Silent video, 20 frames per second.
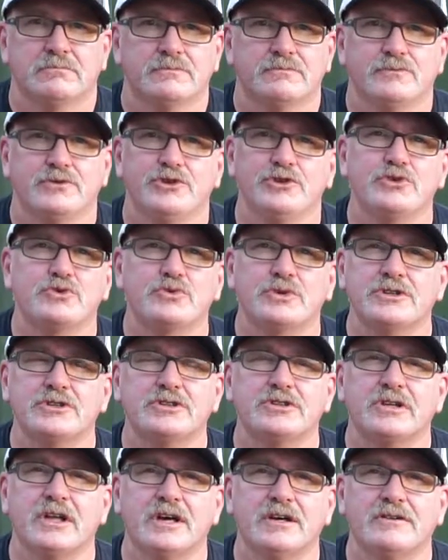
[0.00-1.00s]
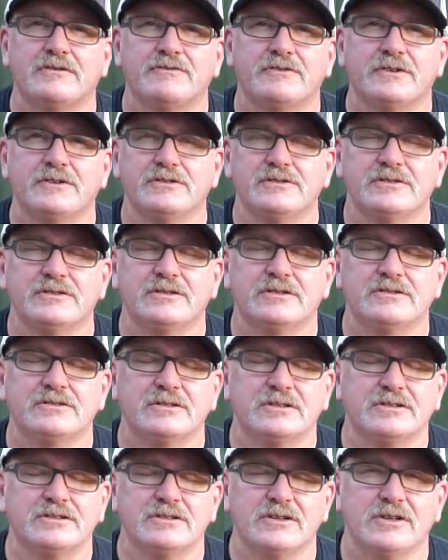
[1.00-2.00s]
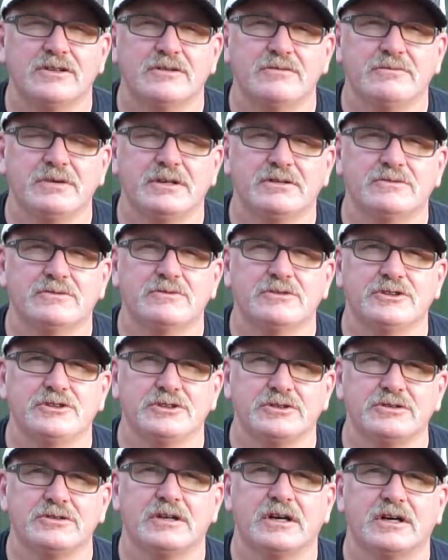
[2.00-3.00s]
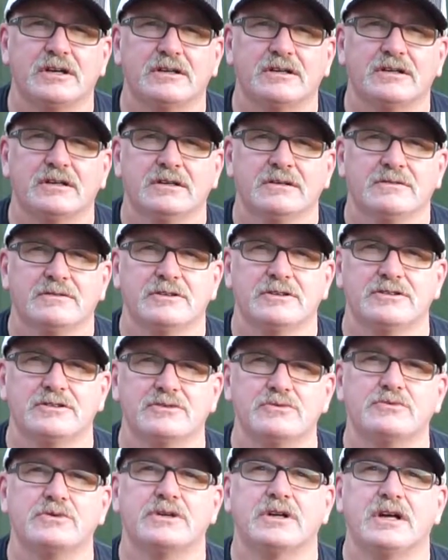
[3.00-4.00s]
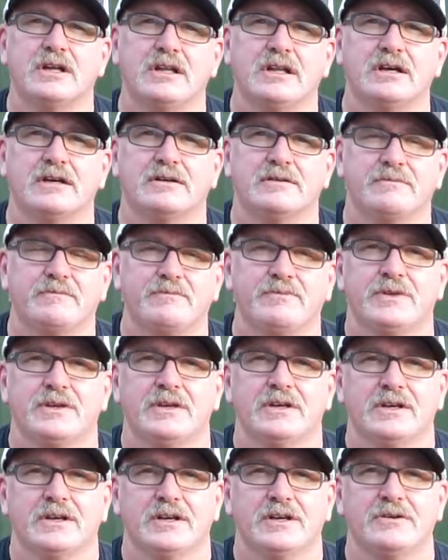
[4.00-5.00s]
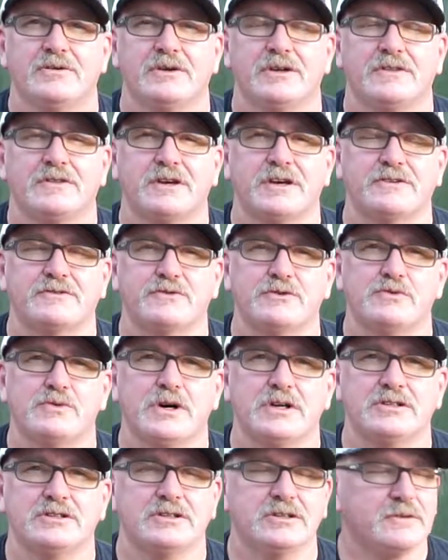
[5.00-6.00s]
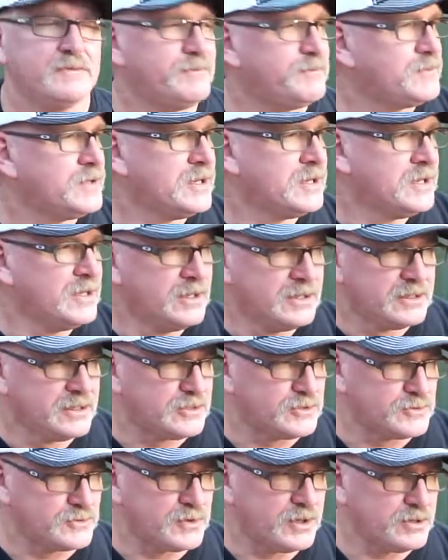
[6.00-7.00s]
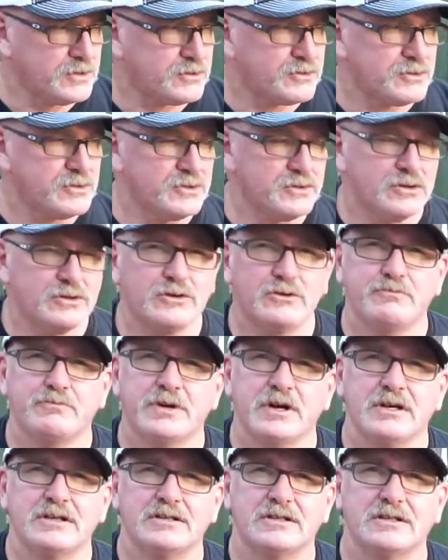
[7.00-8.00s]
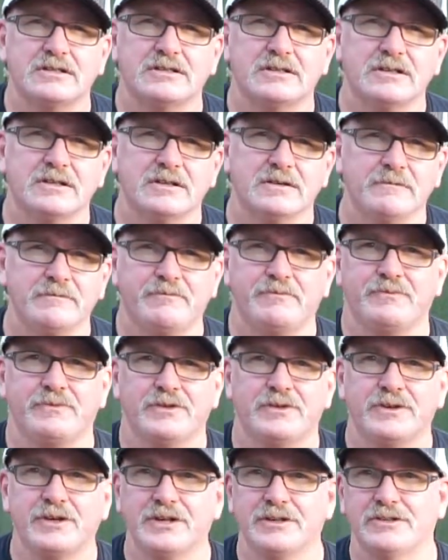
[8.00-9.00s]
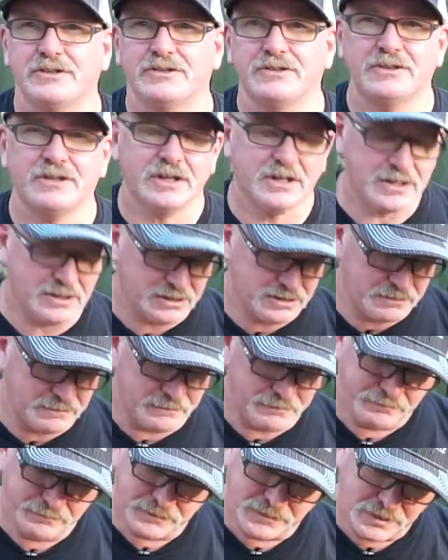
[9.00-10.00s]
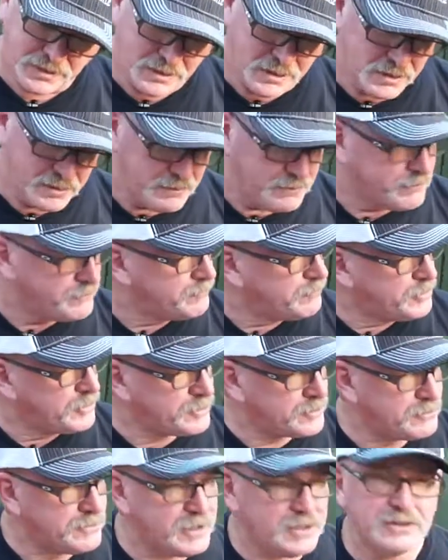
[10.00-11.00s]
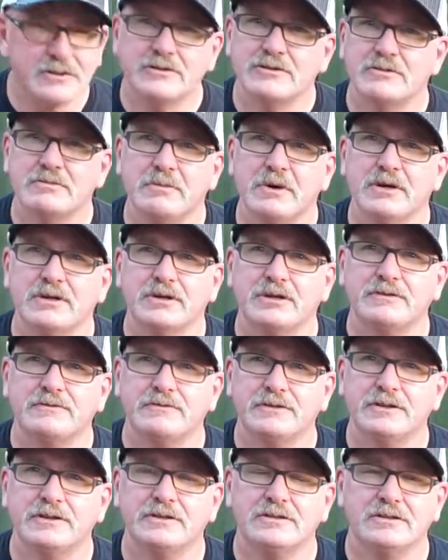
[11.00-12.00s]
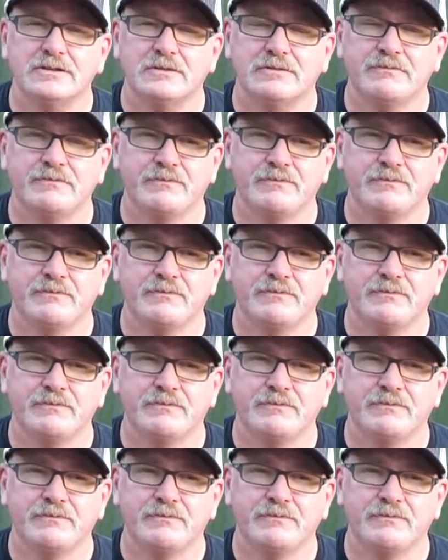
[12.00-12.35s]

Use what you like, folks. It's all about what you like. This is what I like. Anyway, thanks for watching. Let's run through the whole process again. You get your steaks, put them on the smoker first.